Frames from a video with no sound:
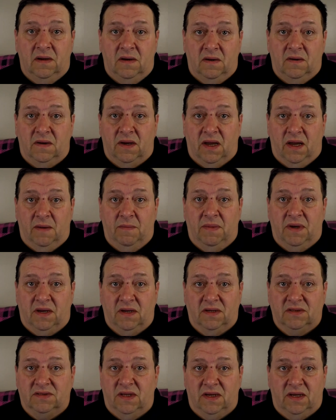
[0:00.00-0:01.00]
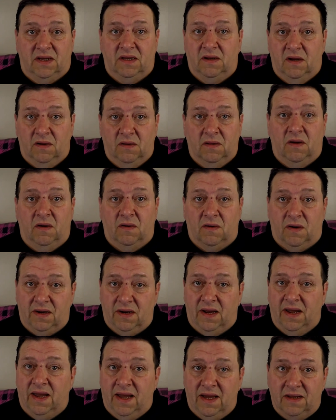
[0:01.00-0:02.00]
okay, because they can no longer
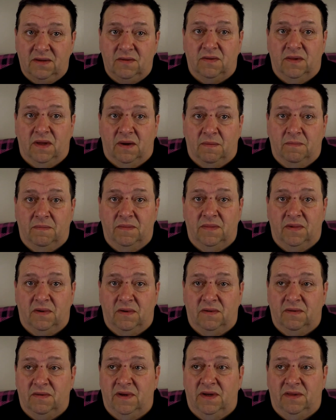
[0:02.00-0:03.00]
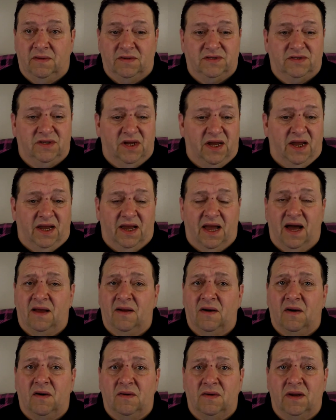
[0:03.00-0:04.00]
handle them. They're either staying out
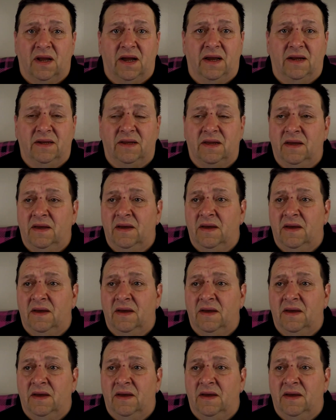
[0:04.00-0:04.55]
all night.